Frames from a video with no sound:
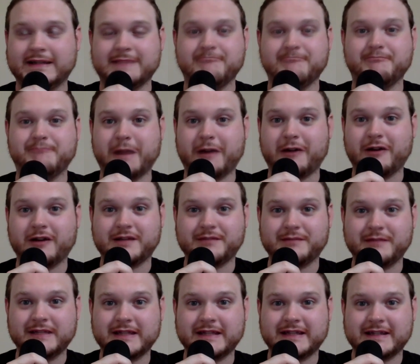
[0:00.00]

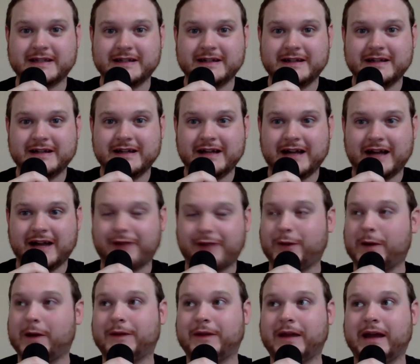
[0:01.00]
embarrassment. I
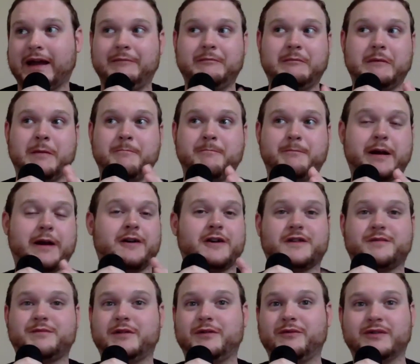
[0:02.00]
thought that
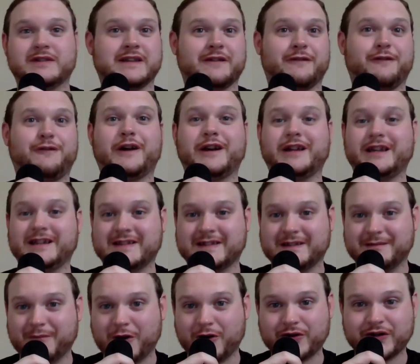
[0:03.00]
embarrassment was the funniest
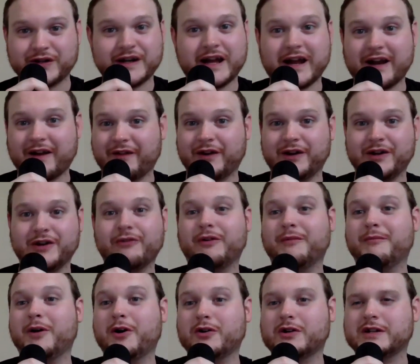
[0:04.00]
emotion out of the new
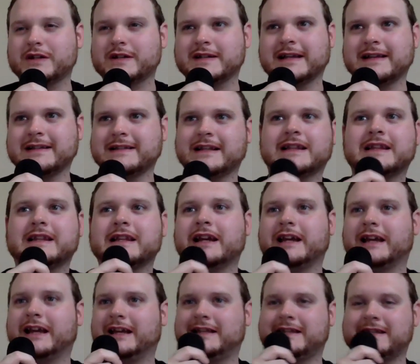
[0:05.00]
emotions. That's the
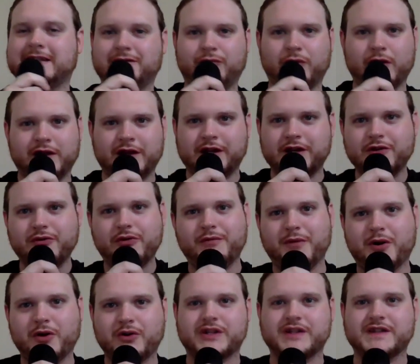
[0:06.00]
thing. It's when the new
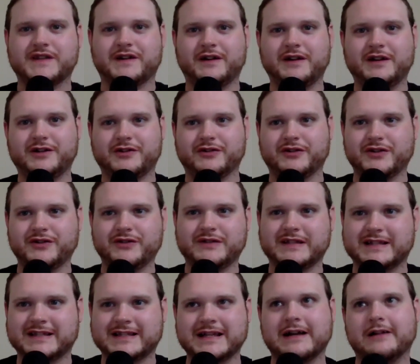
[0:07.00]
emotions are introduced,
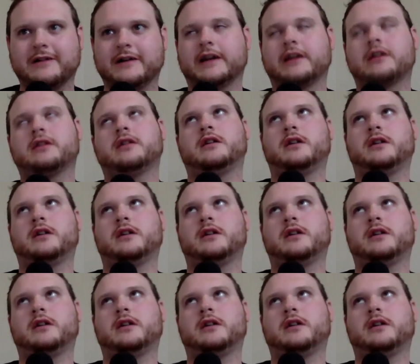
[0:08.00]
it's not like,